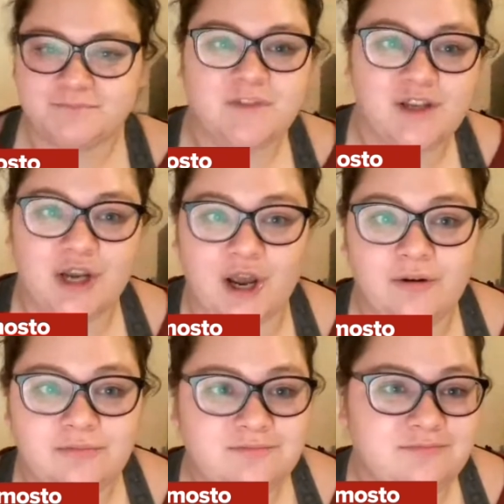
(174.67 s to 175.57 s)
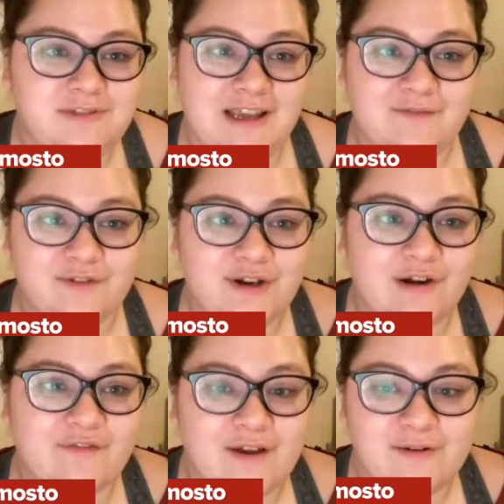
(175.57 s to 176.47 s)
you know, Dan
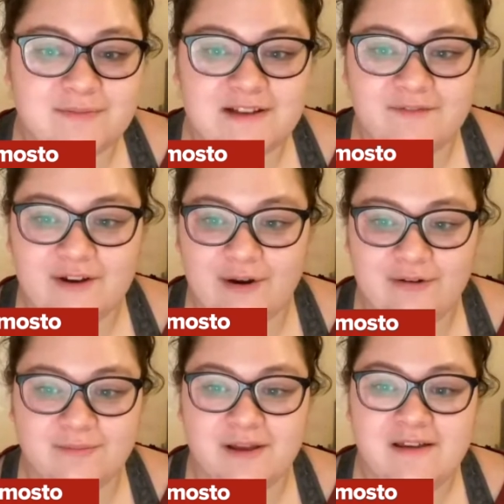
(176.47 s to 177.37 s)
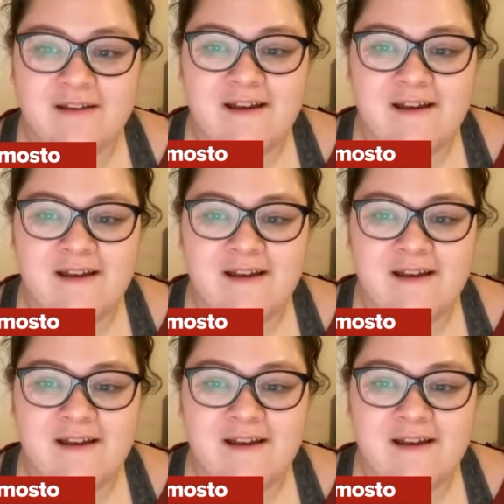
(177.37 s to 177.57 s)
Vladar found himself at home.